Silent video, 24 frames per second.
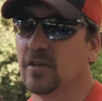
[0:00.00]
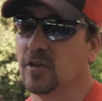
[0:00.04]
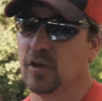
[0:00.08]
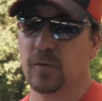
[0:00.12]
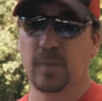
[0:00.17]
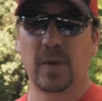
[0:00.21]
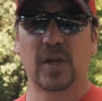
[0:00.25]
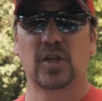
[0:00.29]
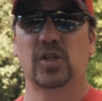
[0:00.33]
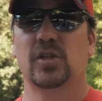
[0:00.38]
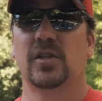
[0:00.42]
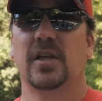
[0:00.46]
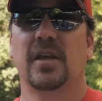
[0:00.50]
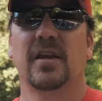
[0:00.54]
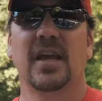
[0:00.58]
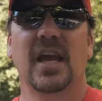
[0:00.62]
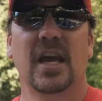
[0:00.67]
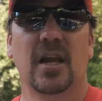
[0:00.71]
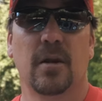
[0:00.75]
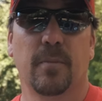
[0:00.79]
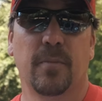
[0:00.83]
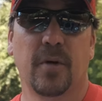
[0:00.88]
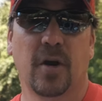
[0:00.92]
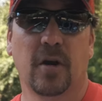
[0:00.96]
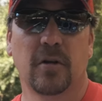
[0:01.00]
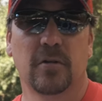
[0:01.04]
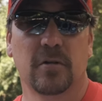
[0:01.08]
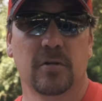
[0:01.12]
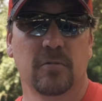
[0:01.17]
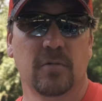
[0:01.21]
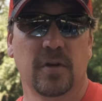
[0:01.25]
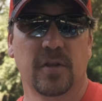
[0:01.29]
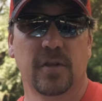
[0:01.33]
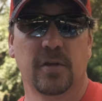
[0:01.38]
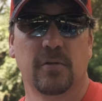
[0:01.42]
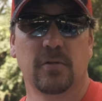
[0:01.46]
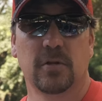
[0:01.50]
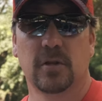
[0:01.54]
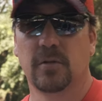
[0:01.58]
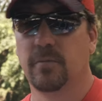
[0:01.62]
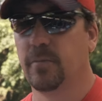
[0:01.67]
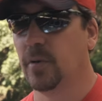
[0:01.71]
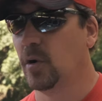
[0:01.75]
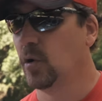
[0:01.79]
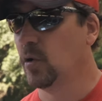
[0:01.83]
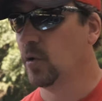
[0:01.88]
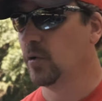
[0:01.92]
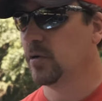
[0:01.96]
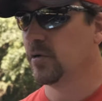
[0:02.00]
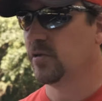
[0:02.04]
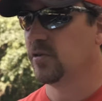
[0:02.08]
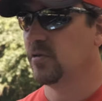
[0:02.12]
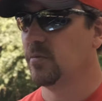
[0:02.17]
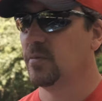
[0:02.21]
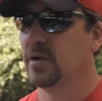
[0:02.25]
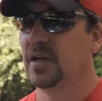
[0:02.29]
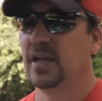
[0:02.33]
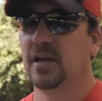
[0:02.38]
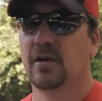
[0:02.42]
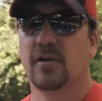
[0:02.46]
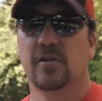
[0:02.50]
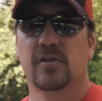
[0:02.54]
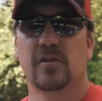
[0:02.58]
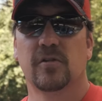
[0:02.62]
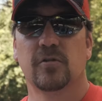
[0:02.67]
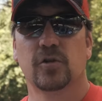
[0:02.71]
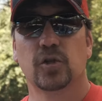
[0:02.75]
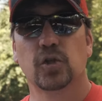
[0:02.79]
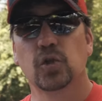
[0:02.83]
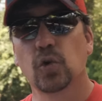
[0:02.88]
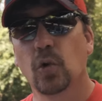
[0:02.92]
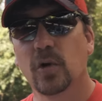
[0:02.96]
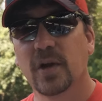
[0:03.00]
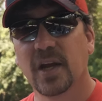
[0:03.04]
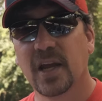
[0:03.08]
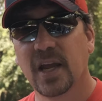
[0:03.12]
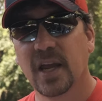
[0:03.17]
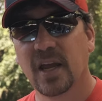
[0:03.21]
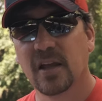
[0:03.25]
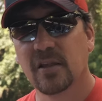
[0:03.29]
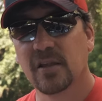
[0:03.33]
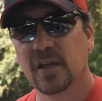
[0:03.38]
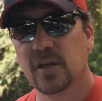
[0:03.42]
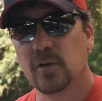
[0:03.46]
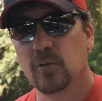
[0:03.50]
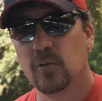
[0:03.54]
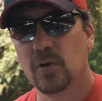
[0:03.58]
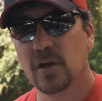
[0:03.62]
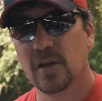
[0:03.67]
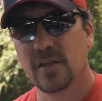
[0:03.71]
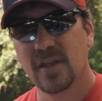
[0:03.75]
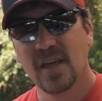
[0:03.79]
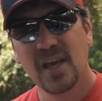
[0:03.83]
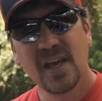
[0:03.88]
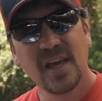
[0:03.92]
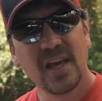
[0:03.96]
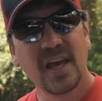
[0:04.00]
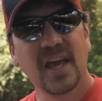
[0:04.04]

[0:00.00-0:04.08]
Especially you got a partner with you in the boat or somebody else you're shore angling with,